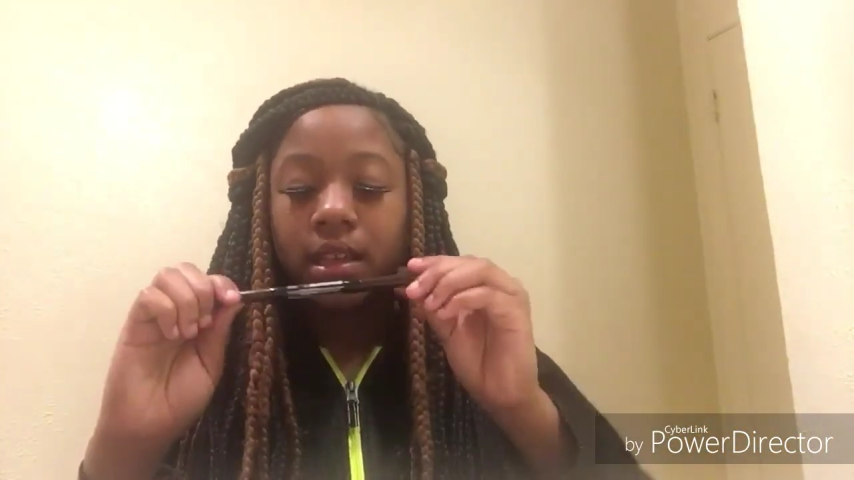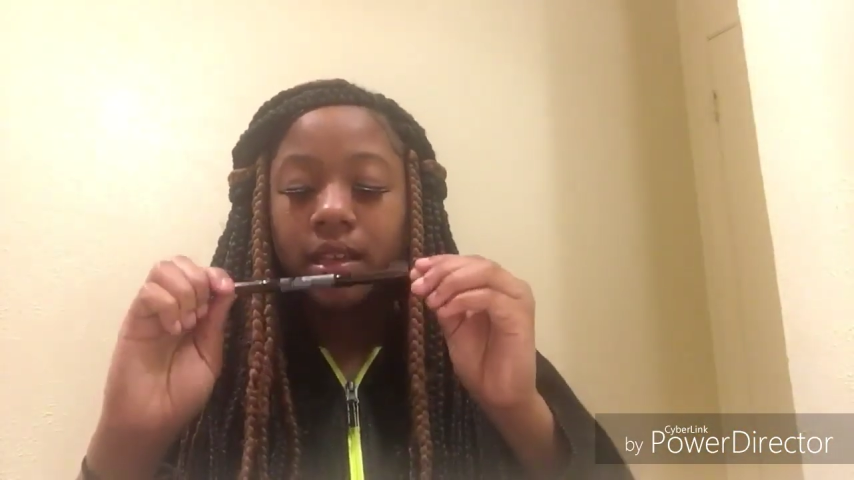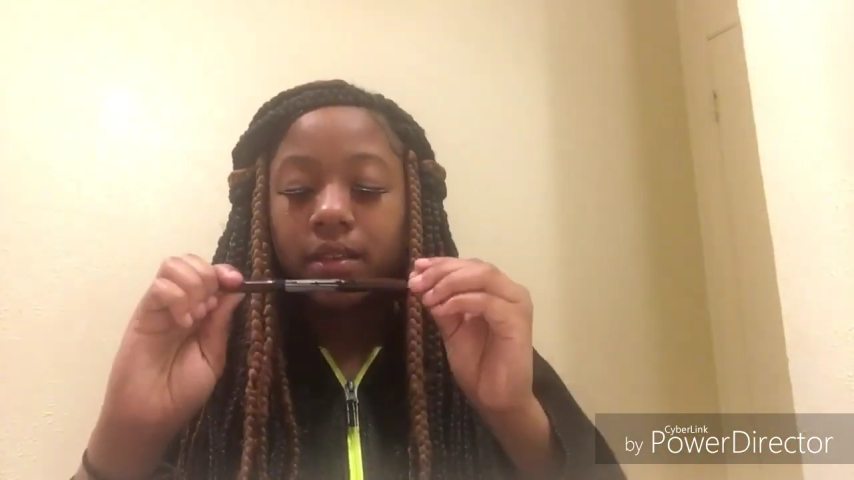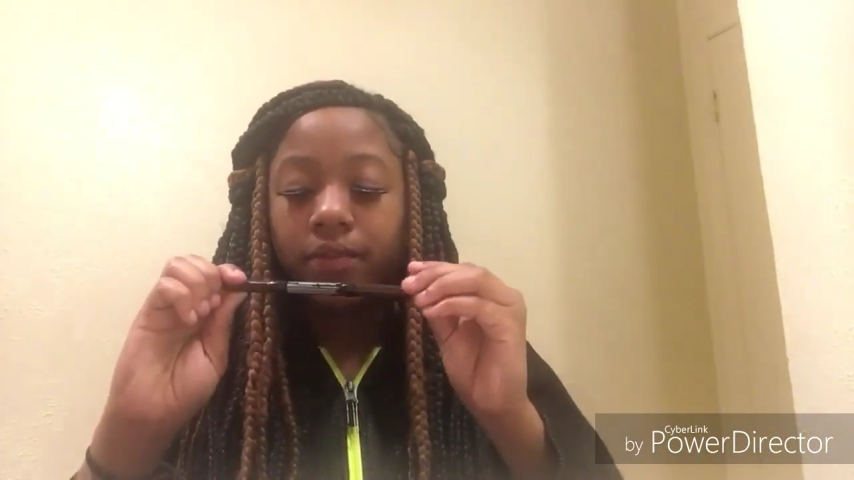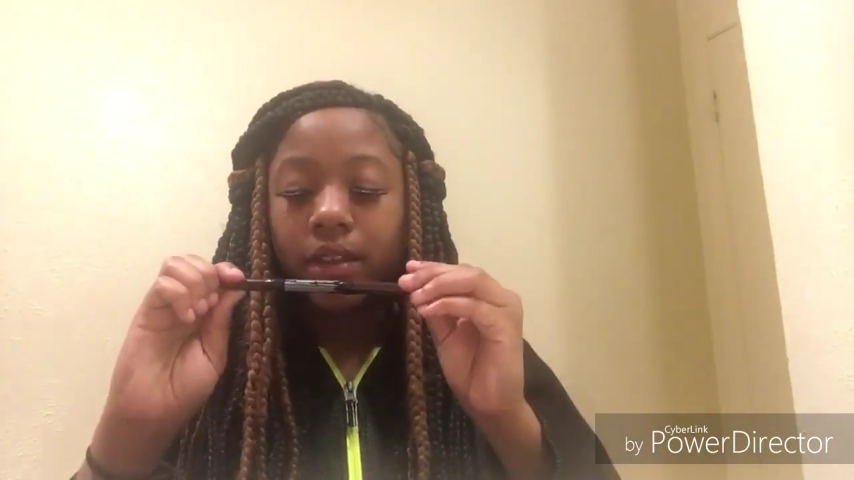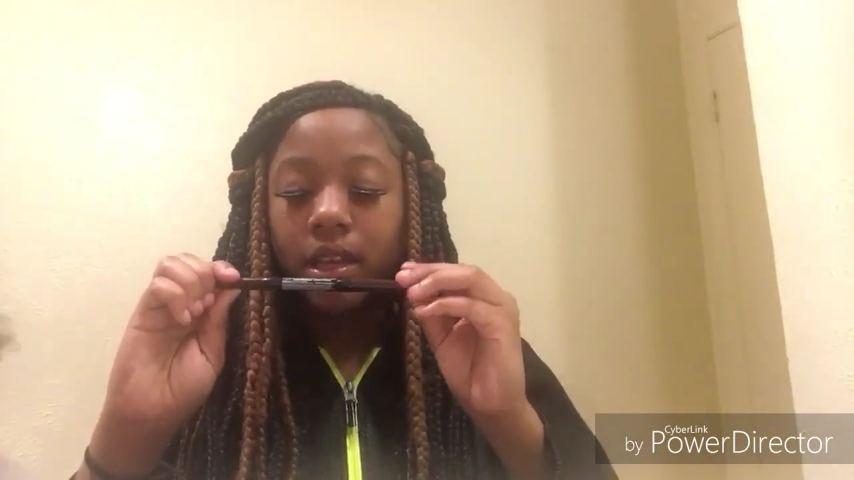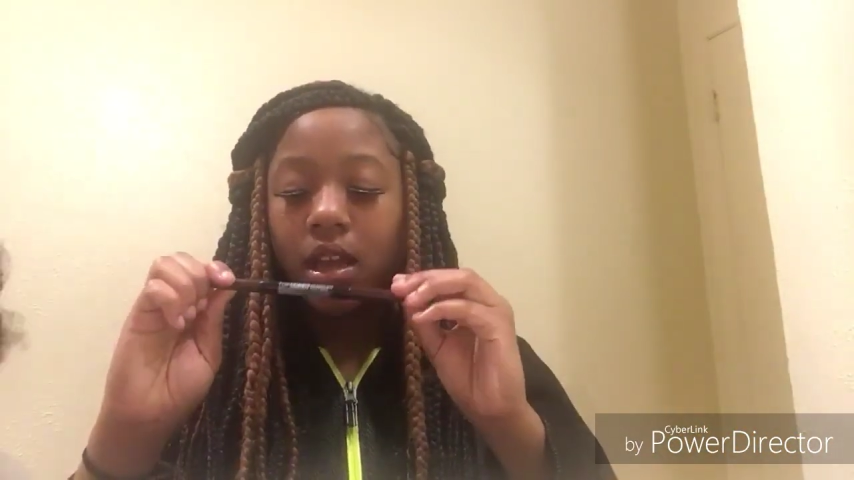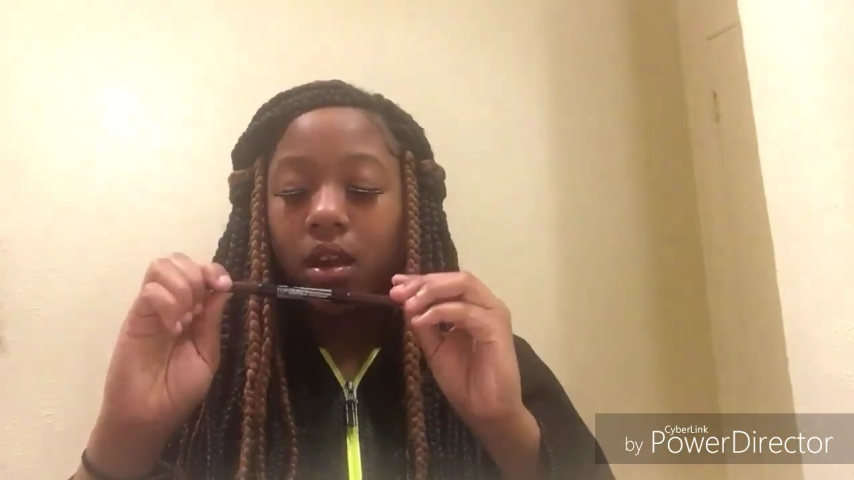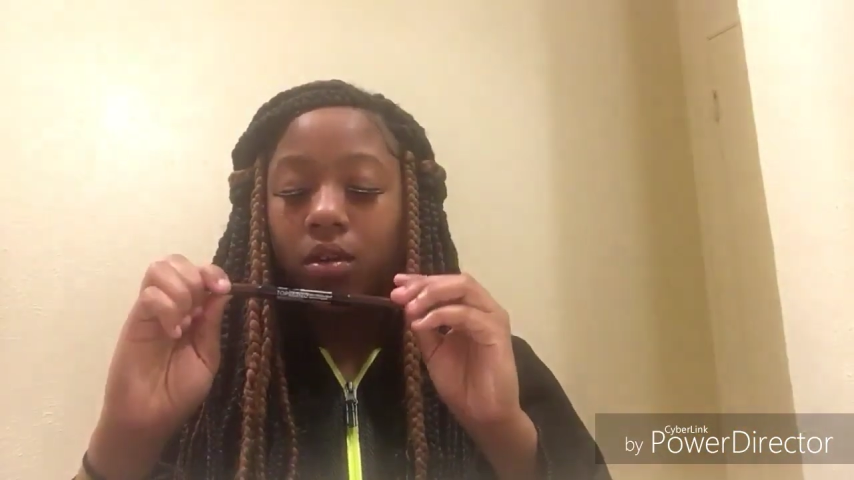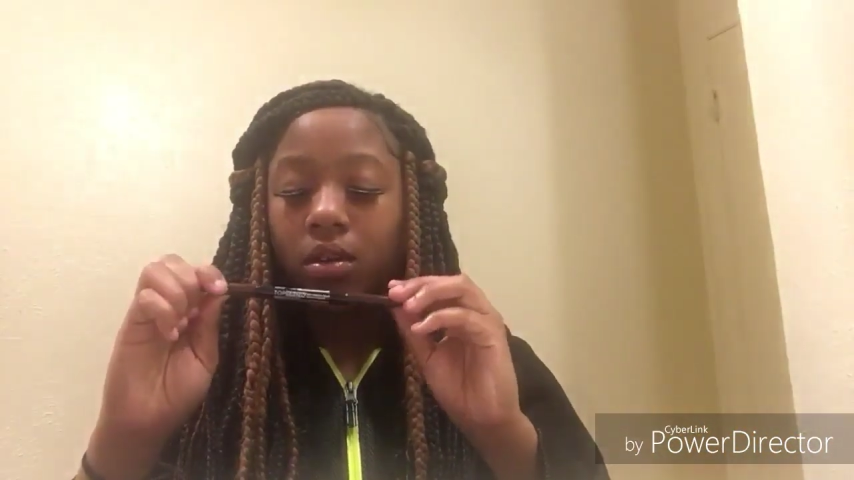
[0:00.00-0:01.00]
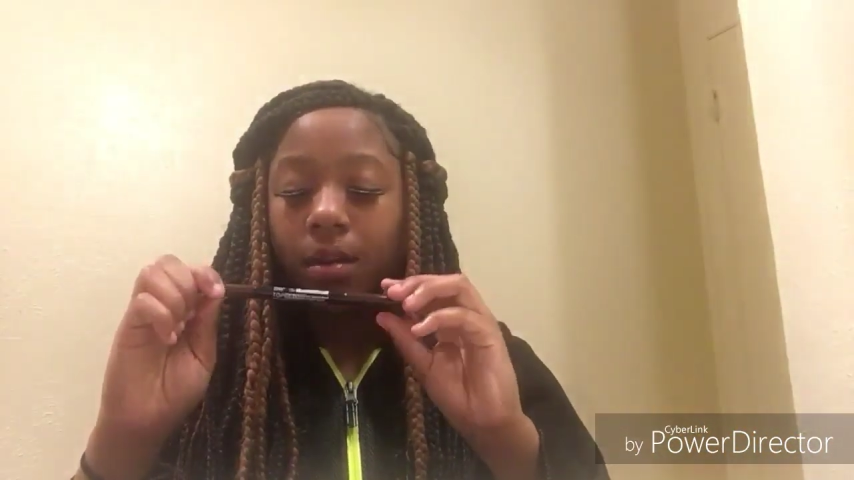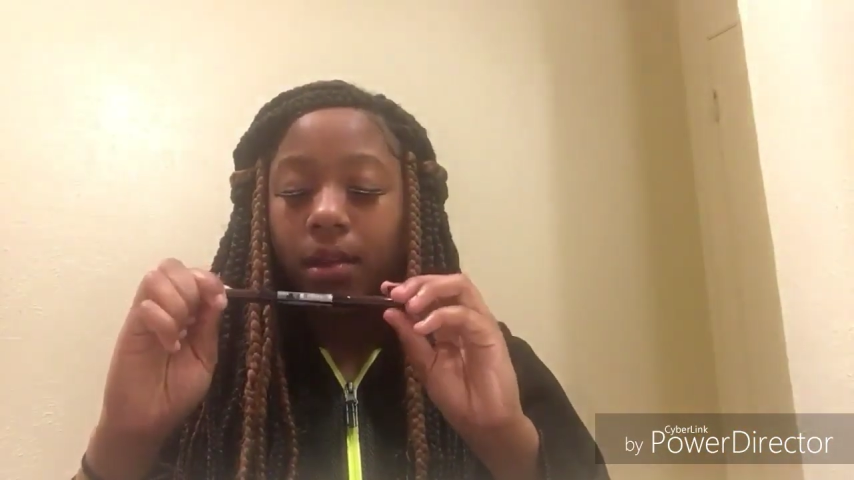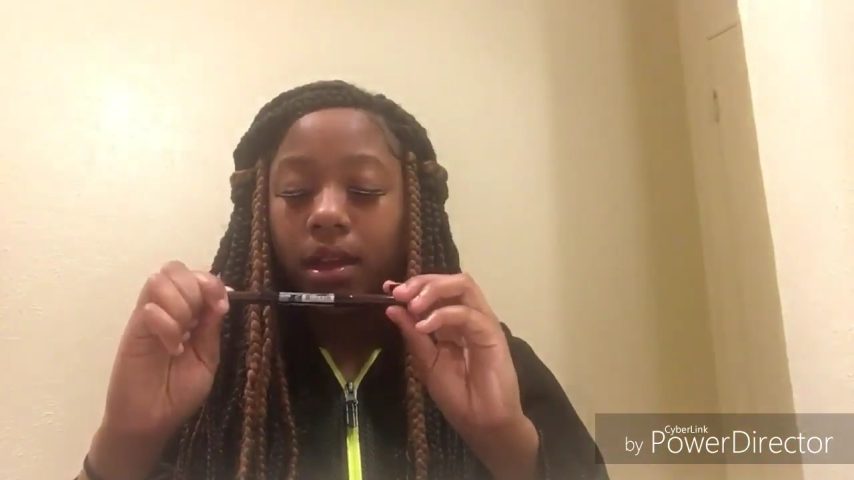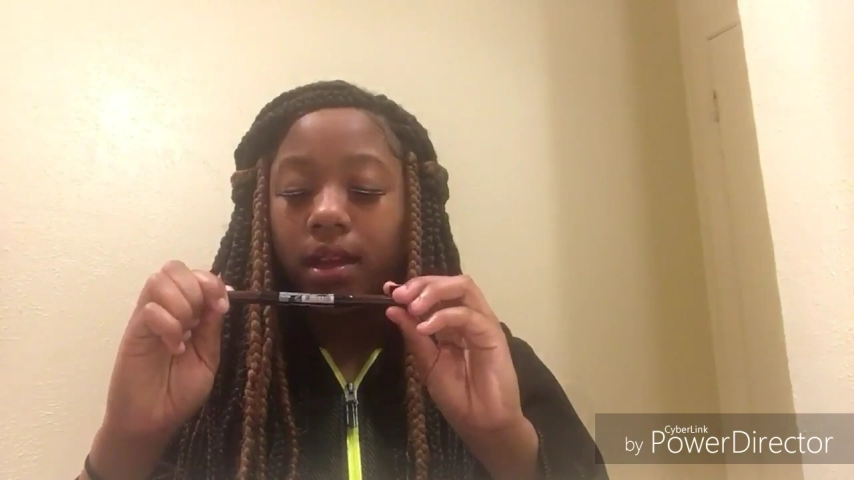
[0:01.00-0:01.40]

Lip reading: in the video,